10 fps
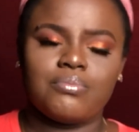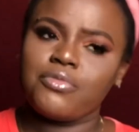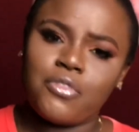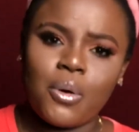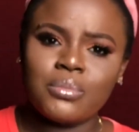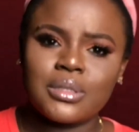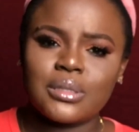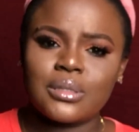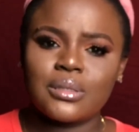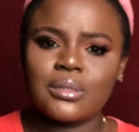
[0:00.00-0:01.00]
forms,
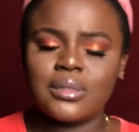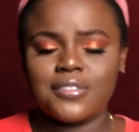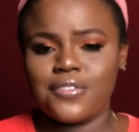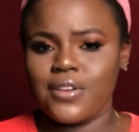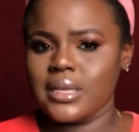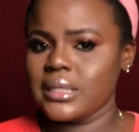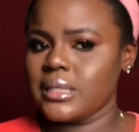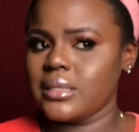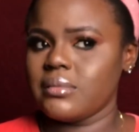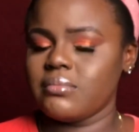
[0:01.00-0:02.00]
different
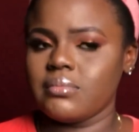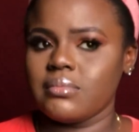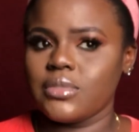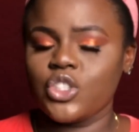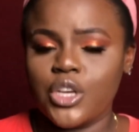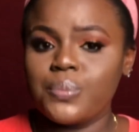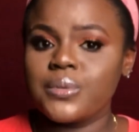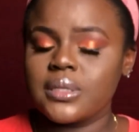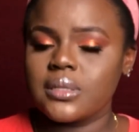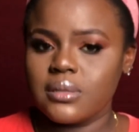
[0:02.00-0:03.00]
shapes,
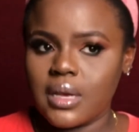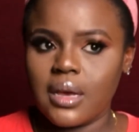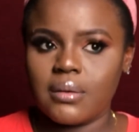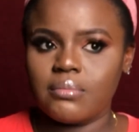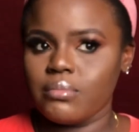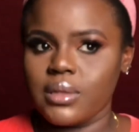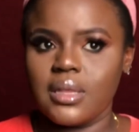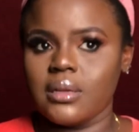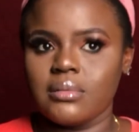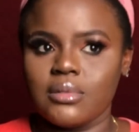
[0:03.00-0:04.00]
yeah, but
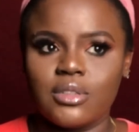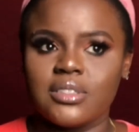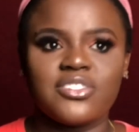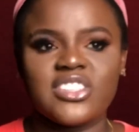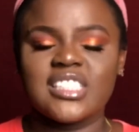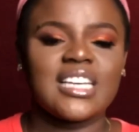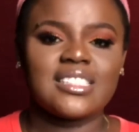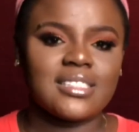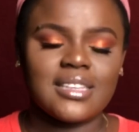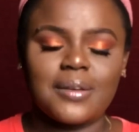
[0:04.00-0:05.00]
then not different sizes.
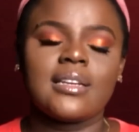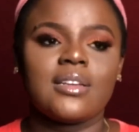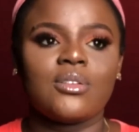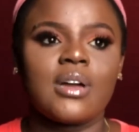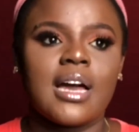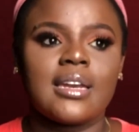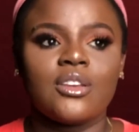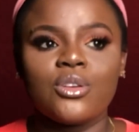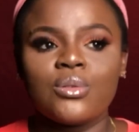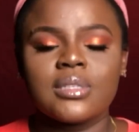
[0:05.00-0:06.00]
Yeah. You can
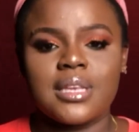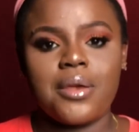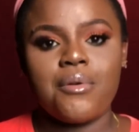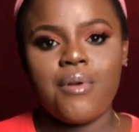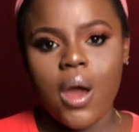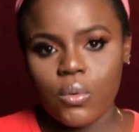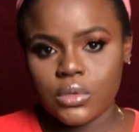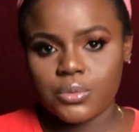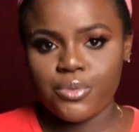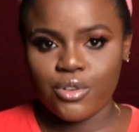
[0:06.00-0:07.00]
use a
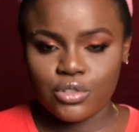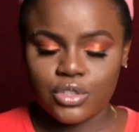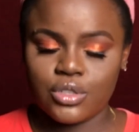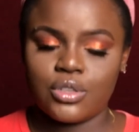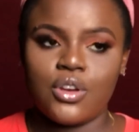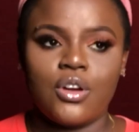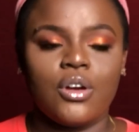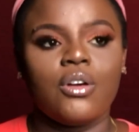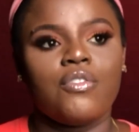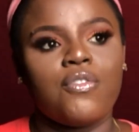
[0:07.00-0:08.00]
round brush
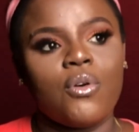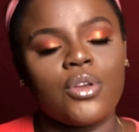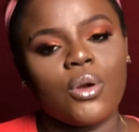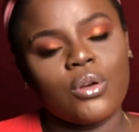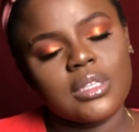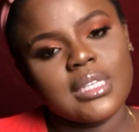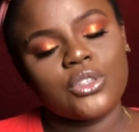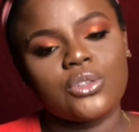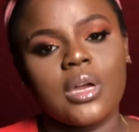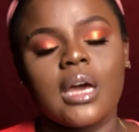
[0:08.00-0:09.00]
for your concealer.
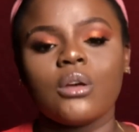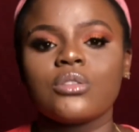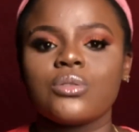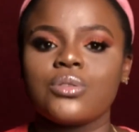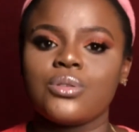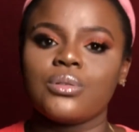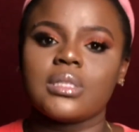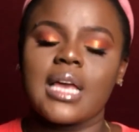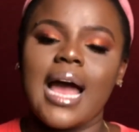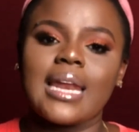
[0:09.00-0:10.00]
You can also use
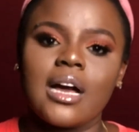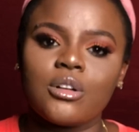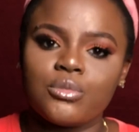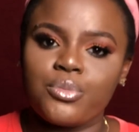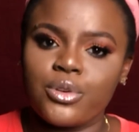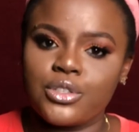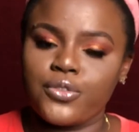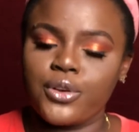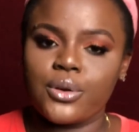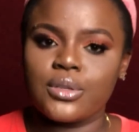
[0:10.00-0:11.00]
an angle brush
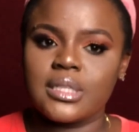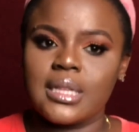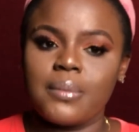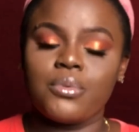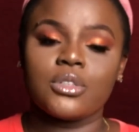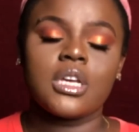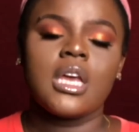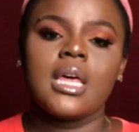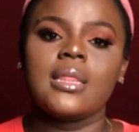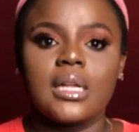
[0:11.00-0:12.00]
for your concealer brush.
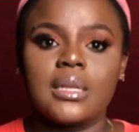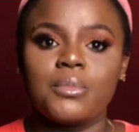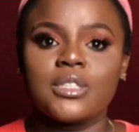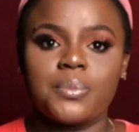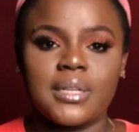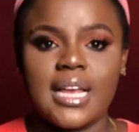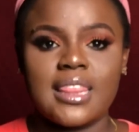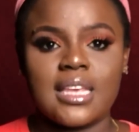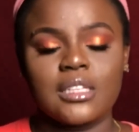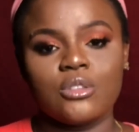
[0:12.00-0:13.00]
The most important
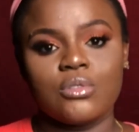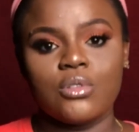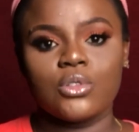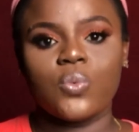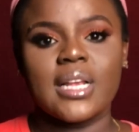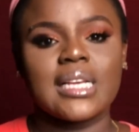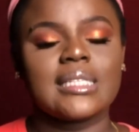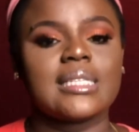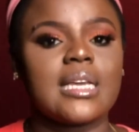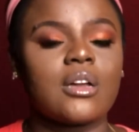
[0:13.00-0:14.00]
thing to note when getting a